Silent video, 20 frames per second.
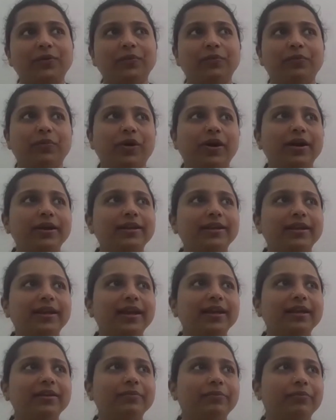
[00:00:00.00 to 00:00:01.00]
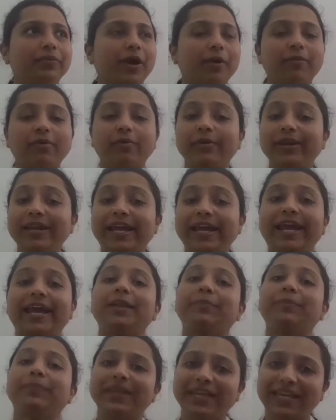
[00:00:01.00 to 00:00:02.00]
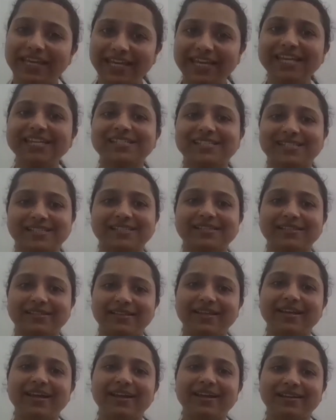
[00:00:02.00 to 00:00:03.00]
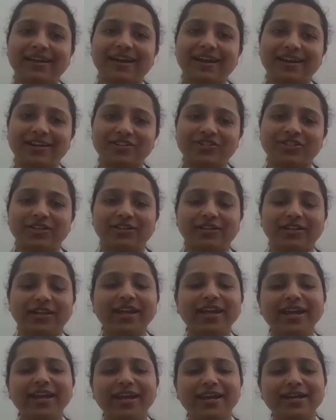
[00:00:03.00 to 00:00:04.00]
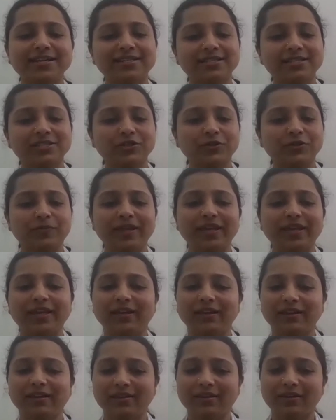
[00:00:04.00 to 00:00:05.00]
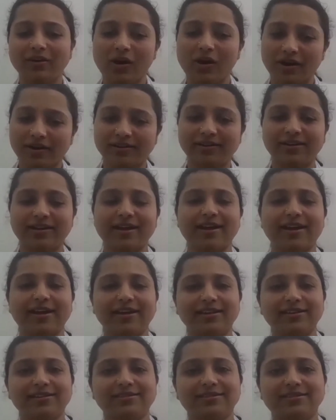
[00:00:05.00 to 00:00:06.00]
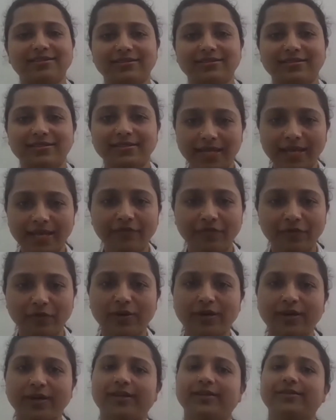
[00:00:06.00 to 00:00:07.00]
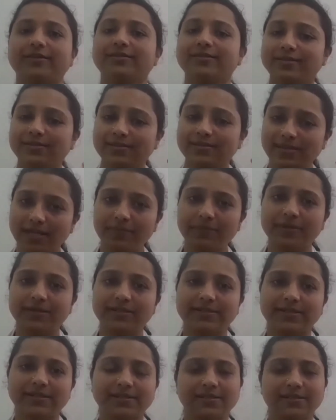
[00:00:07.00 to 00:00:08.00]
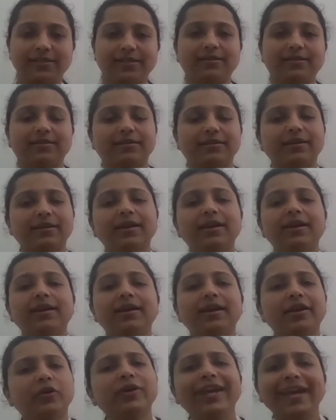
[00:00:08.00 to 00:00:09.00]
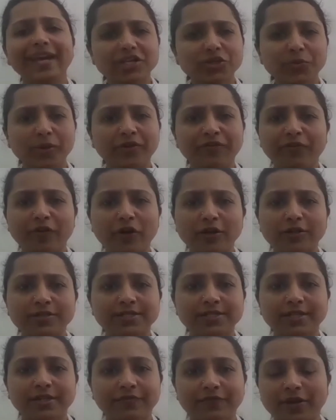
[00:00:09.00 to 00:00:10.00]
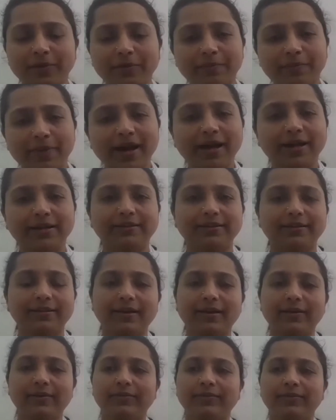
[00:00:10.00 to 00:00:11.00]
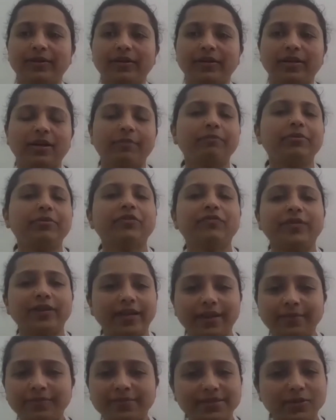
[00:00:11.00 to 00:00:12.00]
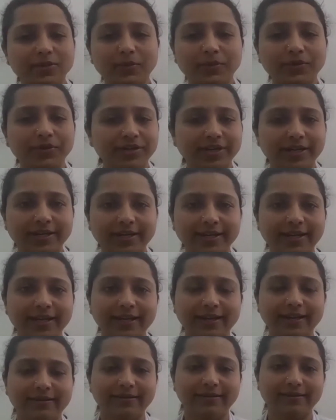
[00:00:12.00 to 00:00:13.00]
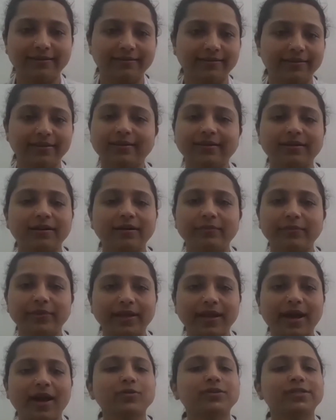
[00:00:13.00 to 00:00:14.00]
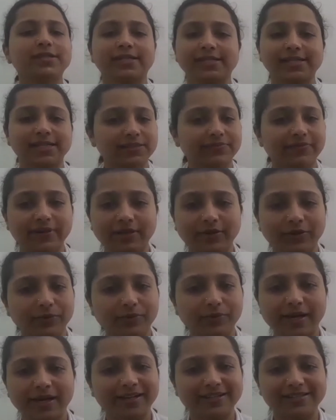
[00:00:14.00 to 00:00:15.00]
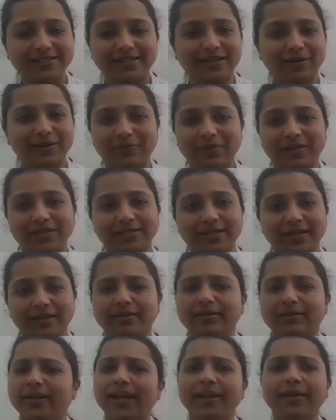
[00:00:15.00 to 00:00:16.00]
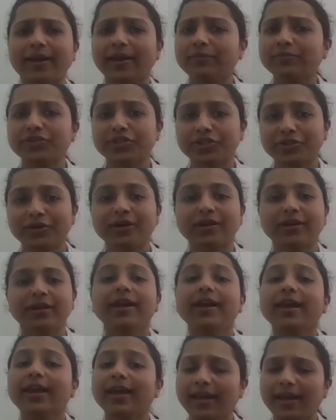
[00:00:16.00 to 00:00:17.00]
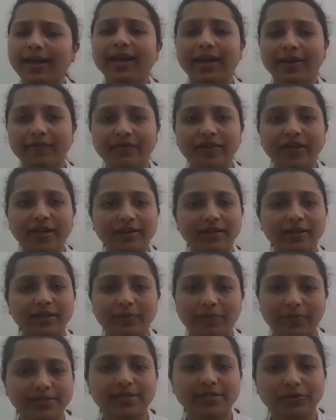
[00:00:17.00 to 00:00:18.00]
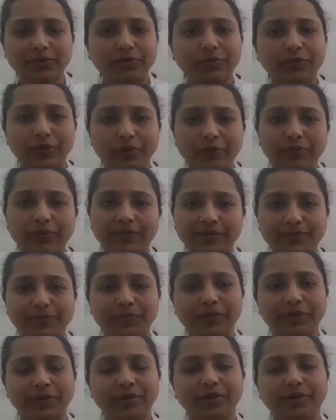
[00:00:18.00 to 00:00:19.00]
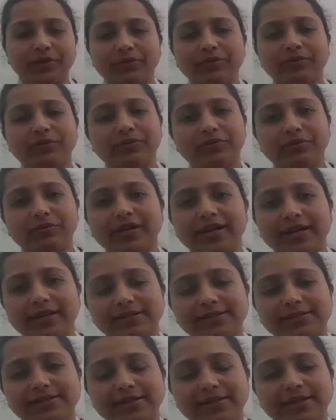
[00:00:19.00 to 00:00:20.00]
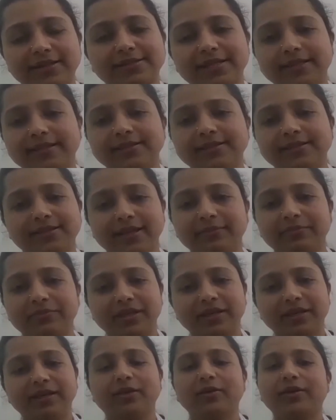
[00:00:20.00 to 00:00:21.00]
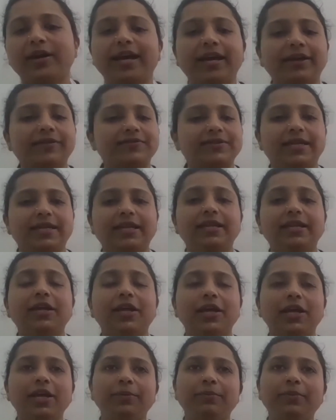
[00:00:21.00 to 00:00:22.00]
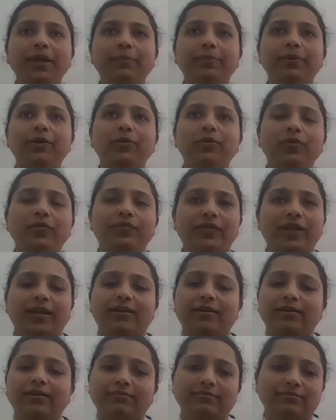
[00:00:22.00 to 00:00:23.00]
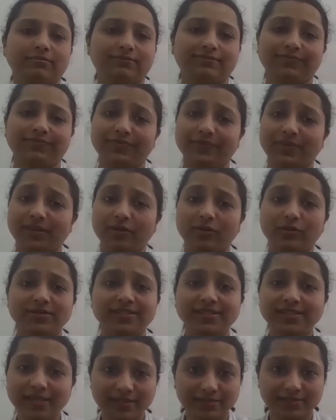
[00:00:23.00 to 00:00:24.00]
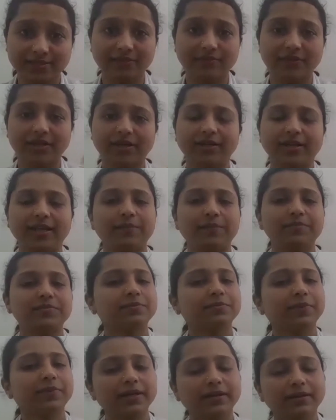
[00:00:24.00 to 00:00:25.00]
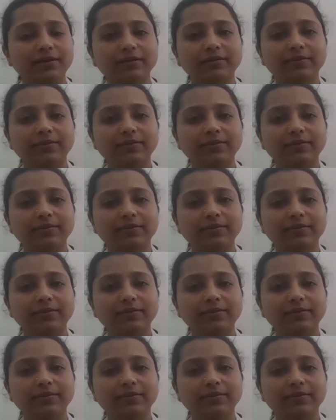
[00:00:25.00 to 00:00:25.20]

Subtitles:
What can probably help ease the entire journey is to be organized, stay focused, stay persistent. Each one follows a different path. Now, your number of attempts don't really determine how successful you are as a company secretary. And I'm sure every other person who you would have spoken to has said the same thing. I have seen people who've taken 6-7 attempts, but